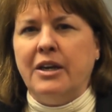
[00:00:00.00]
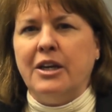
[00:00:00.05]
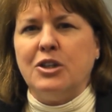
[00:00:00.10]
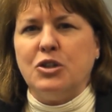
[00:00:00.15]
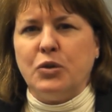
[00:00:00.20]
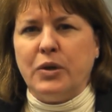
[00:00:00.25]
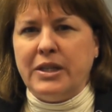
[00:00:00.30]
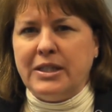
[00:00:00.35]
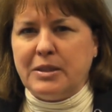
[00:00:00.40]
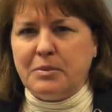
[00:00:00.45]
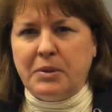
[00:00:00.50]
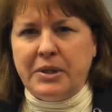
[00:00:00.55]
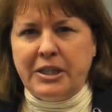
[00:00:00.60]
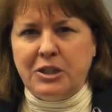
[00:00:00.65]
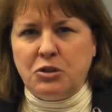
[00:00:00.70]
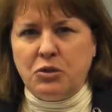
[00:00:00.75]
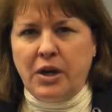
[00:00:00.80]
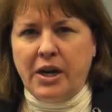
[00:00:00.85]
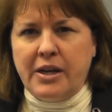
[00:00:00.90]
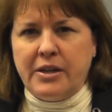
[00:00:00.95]
transplant
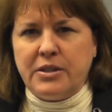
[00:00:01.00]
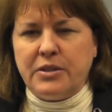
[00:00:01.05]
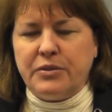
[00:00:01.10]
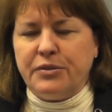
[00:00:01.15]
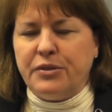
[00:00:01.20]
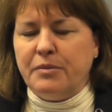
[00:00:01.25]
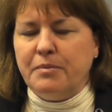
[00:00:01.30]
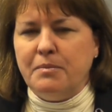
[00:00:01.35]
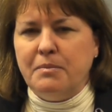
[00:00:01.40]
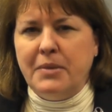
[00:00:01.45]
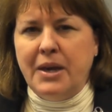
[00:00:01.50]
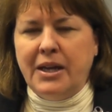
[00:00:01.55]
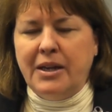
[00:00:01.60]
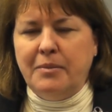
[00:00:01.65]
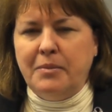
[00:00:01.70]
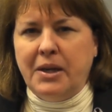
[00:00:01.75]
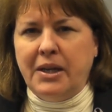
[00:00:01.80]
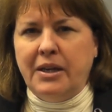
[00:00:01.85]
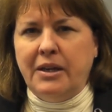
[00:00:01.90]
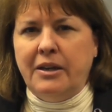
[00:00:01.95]
trials for many,
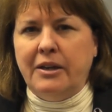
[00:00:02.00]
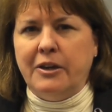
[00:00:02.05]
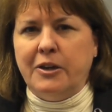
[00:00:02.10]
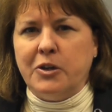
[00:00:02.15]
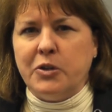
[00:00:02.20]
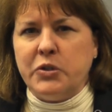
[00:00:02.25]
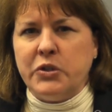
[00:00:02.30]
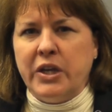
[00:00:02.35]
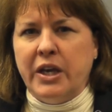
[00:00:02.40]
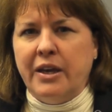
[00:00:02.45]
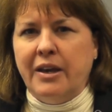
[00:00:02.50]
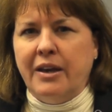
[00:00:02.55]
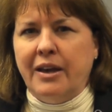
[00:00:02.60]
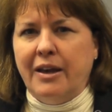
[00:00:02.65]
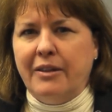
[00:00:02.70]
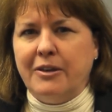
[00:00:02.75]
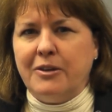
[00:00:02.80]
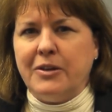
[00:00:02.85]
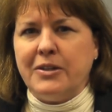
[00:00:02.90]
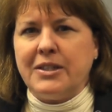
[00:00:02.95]
many years,
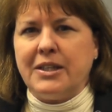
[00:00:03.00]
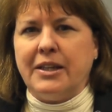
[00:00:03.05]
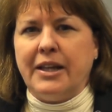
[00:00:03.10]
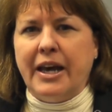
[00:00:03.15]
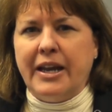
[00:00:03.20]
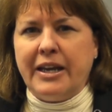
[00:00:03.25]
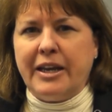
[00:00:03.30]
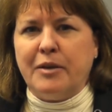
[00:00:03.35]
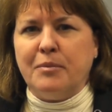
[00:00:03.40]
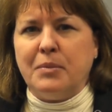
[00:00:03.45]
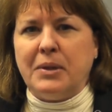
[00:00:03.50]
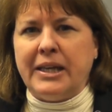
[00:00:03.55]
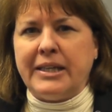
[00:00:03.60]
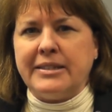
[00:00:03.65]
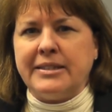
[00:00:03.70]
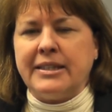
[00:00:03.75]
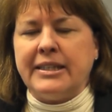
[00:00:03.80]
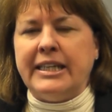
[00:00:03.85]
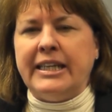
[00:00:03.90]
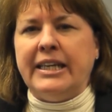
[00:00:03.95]
and there is a lot of
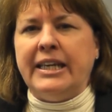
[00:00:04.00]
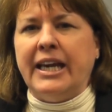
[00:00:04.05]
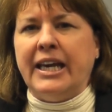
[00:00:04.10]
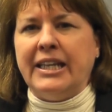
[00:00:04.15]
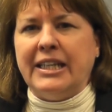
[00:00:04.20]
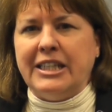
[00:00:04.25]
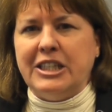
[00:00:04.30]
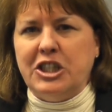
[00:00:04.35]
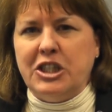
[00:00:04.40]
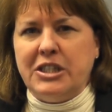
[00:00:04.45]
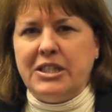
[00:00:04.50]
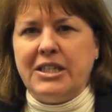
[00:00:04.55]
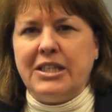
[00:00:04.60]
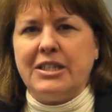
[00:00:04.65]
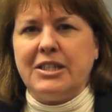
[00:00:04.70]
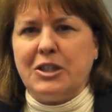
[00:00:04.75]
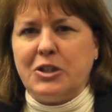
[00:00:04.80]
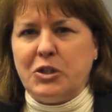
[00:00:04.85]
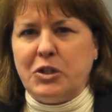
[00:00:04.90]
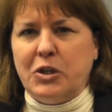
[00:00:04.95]
complexity and
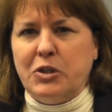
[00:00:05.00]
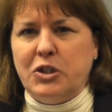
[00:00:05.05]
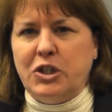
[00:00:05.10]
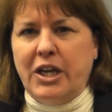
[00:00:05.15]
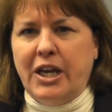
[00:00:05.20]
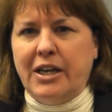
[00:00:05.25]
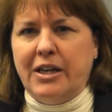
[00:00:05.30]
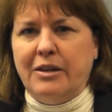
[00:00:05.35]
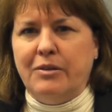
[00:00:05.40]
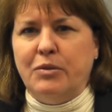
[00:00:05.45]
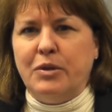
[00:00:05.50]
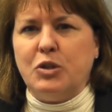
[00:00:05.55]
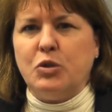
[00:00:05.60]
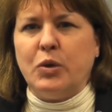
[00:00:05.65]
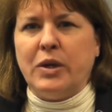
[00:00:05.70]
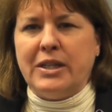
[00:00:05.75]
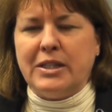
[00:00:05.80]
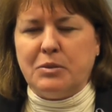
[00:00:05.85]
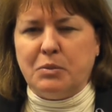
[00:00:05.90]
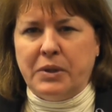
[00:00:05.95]
logistics associated with
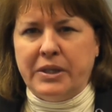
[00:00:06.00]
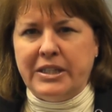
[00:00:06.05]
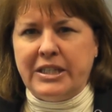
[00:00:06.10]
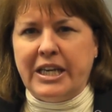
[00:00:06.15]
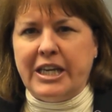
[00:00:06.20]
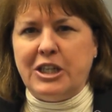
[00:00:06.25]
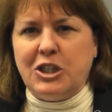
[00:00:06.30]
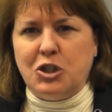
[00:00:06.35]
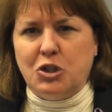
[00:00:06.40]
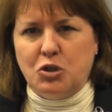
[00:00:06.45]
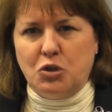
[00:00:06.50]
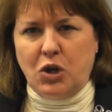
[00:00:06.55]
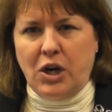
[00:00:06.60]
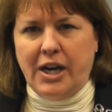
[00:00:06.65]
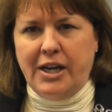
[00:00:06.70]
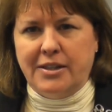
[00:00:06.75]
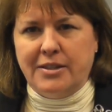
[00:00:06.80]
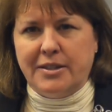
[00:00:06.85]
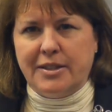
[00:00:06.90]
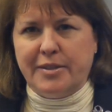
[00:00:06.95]
transplantation
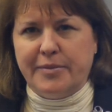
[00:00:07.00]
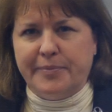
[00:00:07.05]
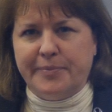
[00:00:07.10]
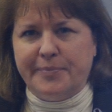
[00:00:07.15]
trials.